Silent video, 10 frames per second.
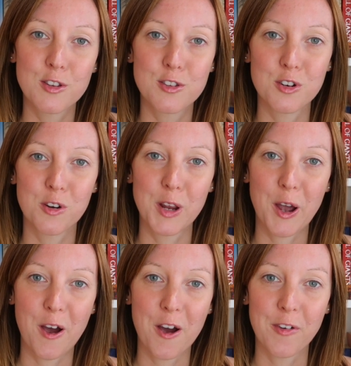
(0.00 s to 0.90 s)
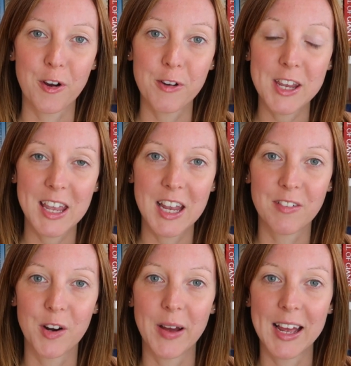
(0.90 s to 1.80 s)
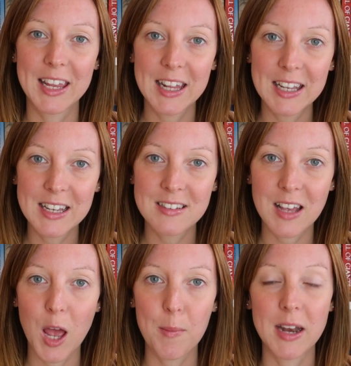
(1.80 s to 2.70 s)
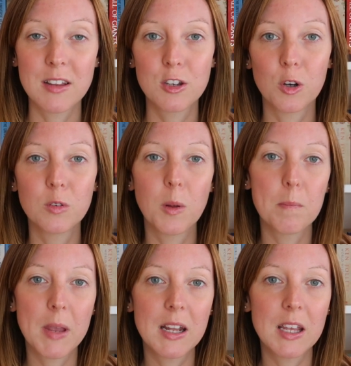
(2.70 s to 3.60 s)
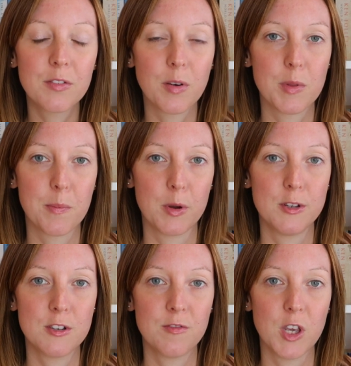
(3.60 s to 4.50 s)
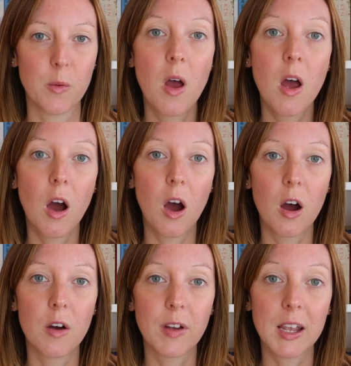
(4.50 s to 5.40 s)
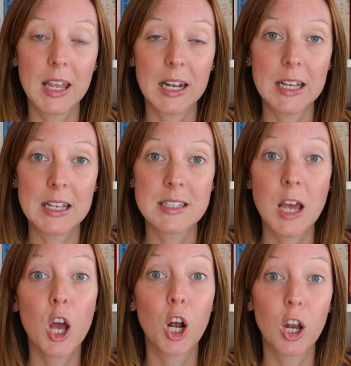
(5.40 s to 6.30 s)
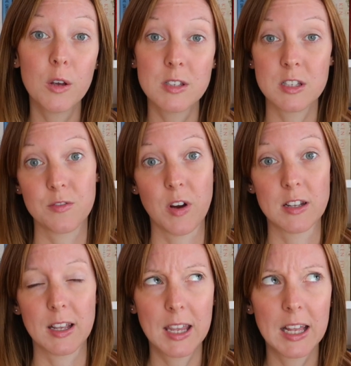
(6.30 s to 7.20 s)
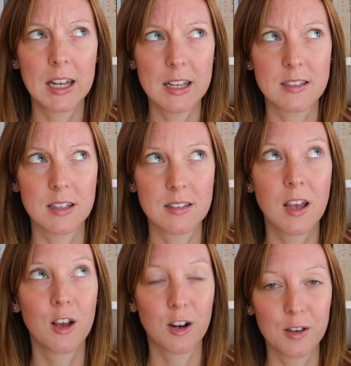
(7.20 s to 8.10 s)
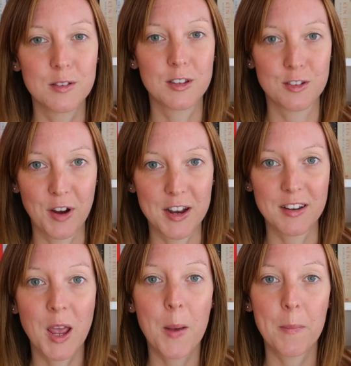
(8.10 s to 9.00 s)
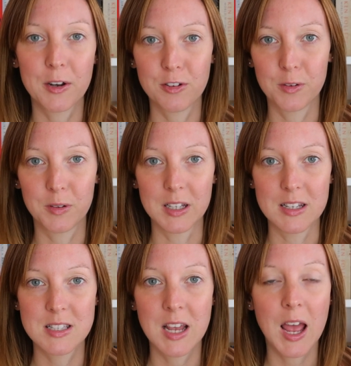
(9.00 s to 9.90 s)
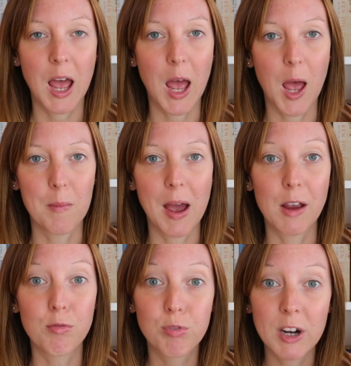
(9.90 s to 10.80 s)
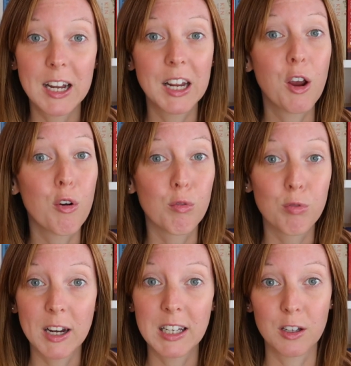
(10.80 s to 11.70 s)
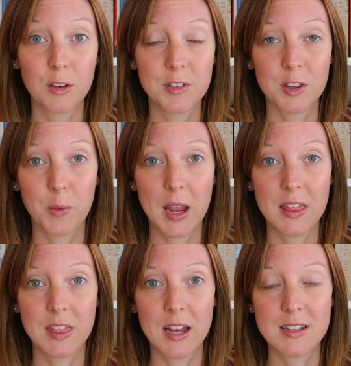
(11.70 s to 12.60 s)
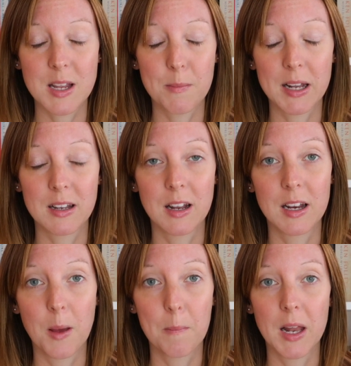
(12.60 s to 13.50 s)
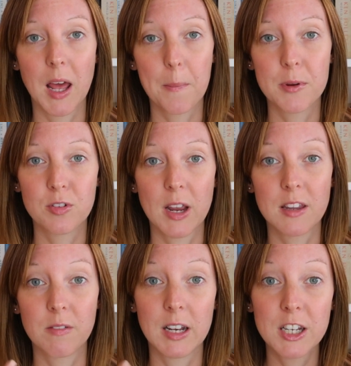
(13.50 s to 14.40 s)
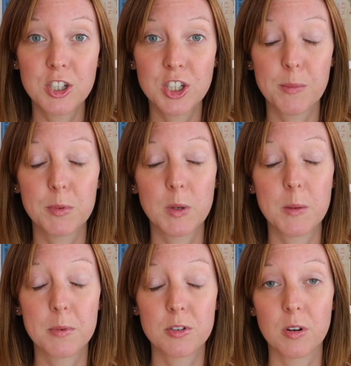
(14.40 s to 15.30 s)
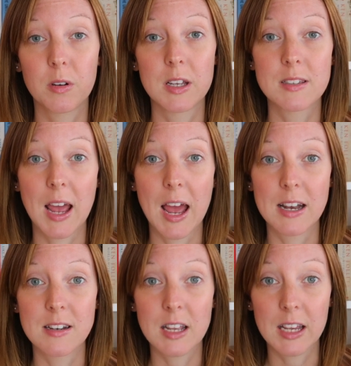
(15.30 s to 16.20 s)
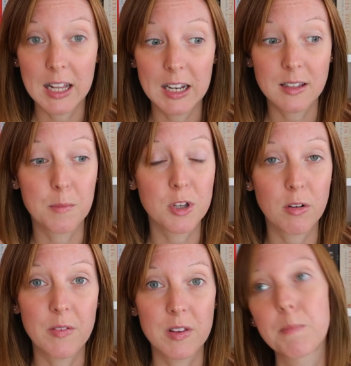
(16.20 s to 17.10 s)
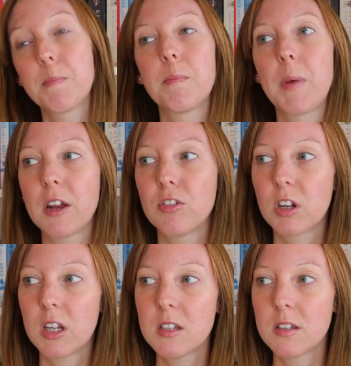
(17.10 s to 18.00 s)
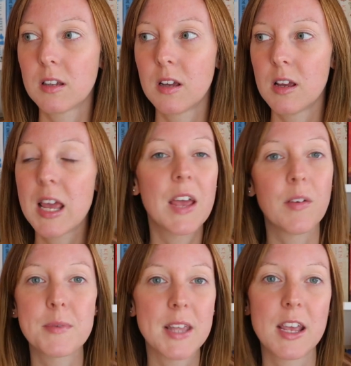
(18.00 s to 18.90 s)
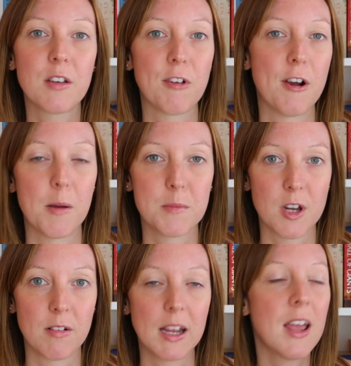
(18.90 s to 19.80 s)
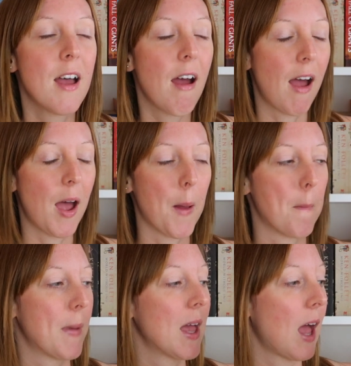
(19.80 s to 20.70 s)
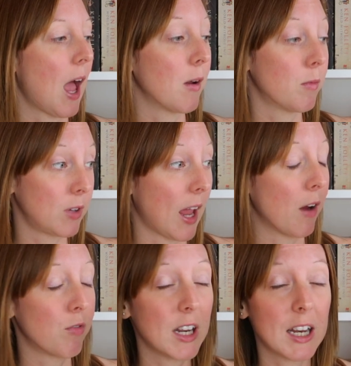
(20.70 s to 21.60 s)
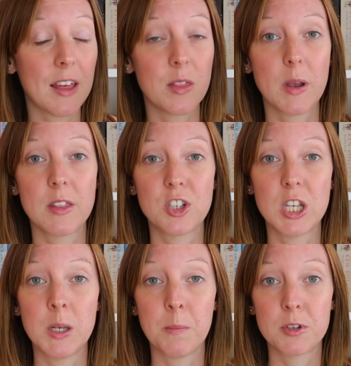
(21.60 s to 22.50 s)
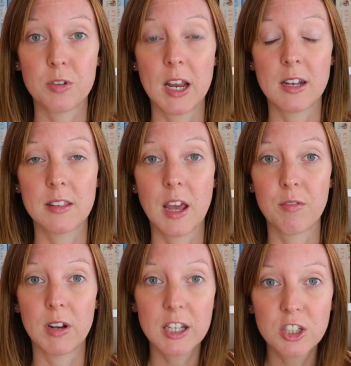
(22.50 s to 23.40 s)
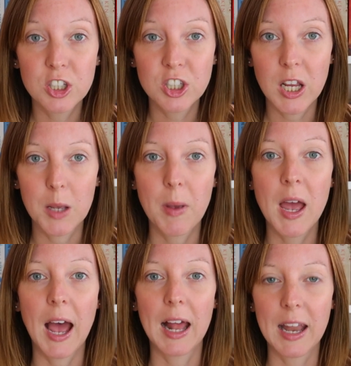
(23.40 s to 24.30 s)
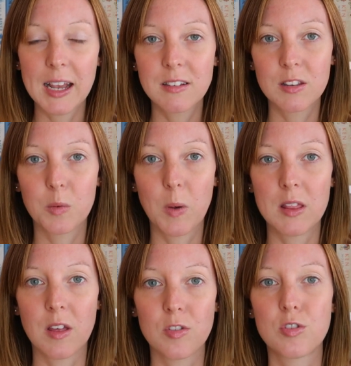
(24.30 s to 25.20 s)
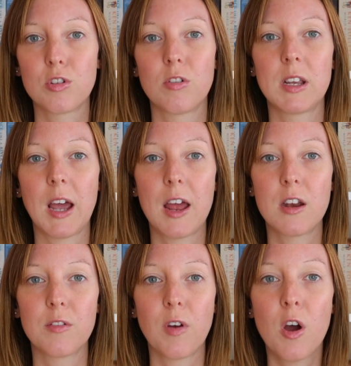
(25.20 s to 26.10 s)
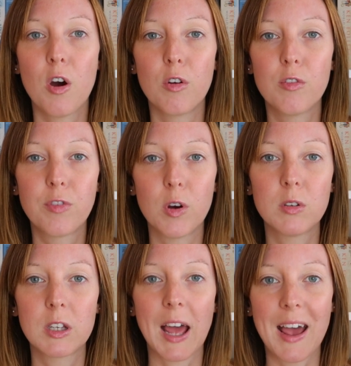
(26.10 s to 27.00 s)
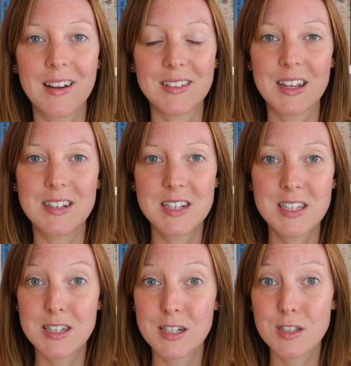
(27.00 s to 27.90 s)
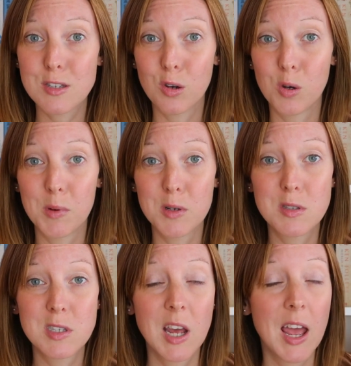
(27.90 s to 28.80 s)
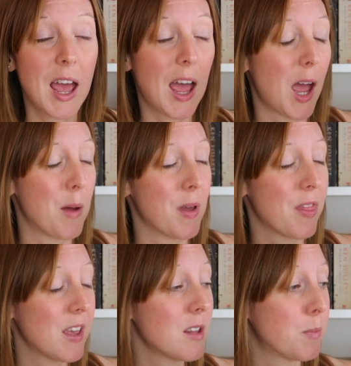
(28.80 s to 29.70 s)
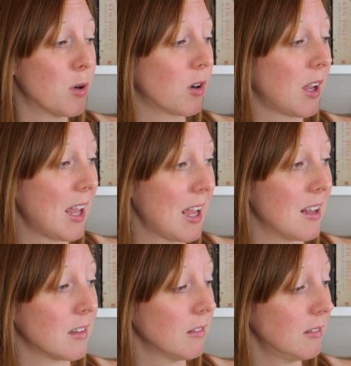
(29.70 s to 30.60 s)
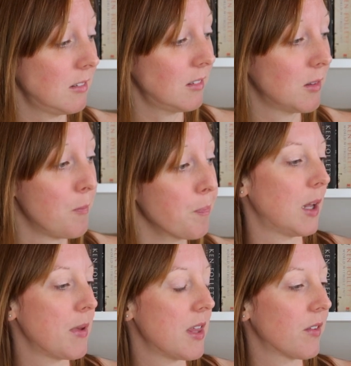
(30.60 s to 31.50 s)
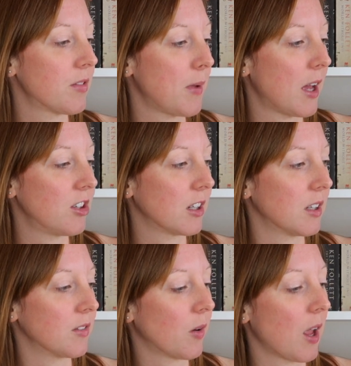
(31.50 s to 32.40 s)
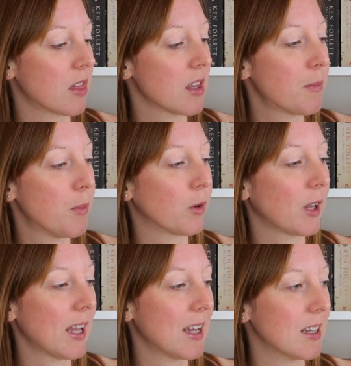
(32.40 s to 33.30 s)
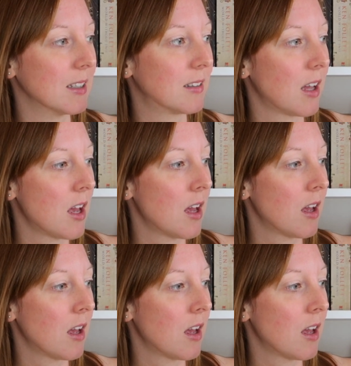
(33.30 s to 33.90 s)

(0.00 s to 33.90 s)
the story of Greek hero Achilles, um, and it's told mainly from the point of view of Achilles' closest friend, Achilles' closest friend, Patroclus. Um, I really, really loved the way that Madeline Miller portrayed the relationship between Patroclus and Achilles. I'm sorry if it's Patroclus. If I'm saying it wrong, I'm sorry. Um, I, yeah, I really liked the way that she portrayed their relationship. I liked the way that the story kind of unfolded at a distance almost. Um, this book is... Ah, let me think of some adjectives. Okay, this book is